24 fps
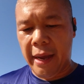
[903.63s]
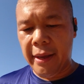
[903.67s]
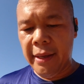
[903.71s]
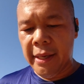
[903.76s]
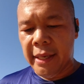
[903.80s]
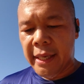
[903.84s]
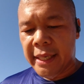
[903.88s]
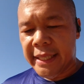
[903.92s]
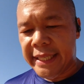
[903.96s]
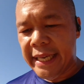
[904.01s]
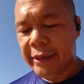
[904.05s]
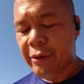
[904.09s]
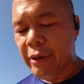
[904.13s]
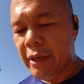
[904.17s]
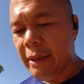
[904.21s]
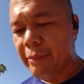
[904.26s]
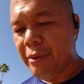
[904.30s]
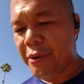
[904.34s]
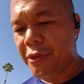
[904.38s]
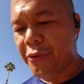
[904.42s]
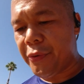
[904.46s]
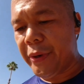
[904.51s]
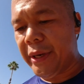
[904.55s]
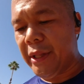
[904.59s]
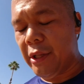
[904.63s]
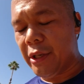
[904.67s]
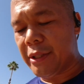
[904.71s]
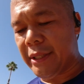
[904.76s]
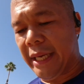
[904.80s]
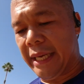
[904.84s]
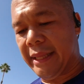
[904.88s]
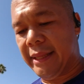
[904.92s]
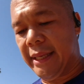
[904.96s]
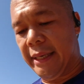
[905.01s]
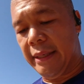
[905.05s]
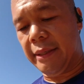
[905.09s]
Secret number 3 looks like
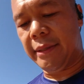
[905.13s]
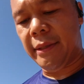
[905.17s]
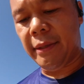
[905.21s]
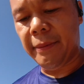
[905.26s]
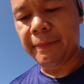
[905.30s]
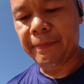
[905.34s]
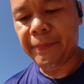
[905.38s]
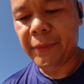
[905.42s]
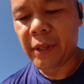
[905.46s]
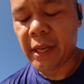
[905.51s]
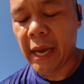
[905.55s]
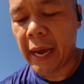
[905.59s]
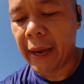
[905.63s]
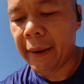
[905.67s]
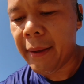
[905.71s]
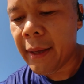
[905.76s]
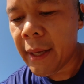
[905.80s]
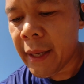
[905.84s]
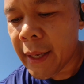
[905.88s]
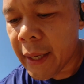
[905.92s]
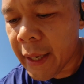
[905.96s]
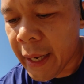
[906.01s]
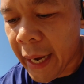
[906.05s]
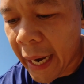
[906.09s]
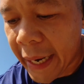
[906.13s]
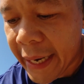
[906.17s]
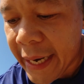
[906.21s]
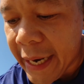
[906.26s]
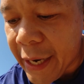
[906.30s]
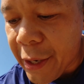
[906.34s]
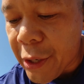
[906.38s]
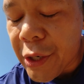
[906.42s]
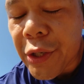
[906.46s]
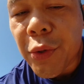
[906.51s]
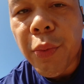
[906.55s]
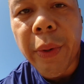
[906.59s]
this, okay? And
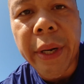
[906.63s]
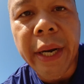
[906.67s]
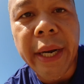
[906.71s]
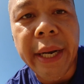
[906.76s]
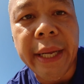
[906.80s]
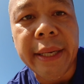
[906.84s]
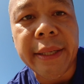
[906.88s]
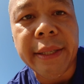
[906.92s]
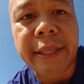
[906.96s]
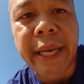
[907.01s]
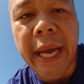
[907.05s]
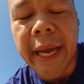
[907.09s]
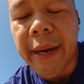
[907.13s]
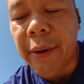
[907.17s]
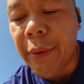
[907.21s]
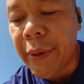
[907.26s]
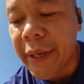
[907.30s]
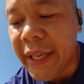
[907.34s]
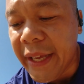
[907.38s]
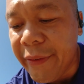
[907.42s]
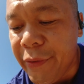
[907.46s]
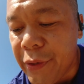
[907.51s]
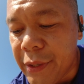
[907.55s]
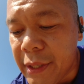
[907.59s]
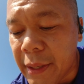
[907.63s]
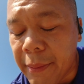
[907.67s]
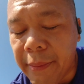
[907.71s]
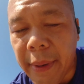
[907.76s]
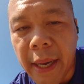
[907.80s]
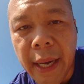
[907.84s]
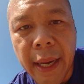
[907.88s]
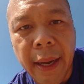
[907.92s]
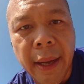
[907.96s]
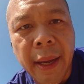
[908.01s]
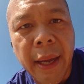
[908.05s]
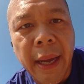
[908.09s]
here's what it is, okay? I want to give
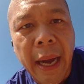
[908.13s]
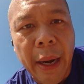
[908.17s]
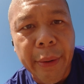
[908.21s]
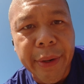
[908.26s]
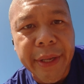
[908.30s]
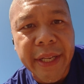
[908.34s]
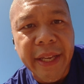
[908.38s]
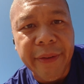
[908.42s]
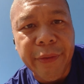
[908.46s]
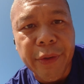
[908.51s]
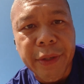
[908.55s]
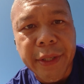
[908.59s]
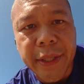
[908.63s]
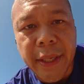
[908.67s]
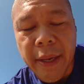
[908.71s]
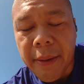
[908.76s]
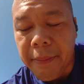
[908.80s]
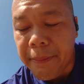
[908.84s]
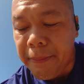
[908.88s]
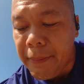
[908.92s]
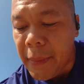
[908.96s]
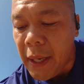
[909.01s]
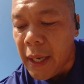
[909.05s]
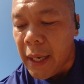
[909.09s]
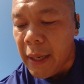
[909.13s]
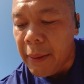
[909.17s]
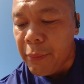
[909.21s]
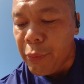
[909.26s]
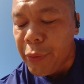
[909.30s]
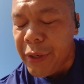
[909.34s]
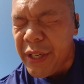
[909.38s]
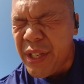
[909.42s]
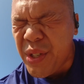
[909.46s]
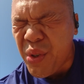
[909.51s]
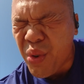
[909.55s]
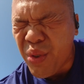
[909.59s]
you some
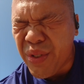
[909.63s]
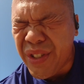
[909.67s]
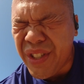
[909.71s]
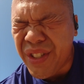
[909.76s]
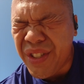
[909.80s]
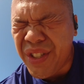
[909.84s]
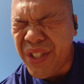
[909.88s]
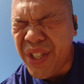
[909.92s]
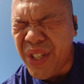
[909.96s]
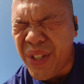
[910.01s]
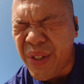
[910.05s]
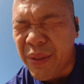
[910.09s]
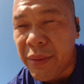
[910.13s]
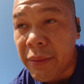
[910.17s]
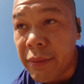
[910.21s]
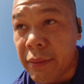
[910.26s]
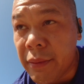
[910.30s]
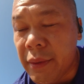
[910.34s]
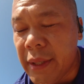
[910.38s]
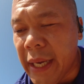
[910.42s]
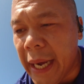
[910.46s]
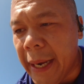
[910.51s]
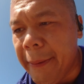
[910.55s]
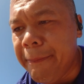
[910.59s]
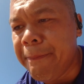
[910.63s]
resources too, okay?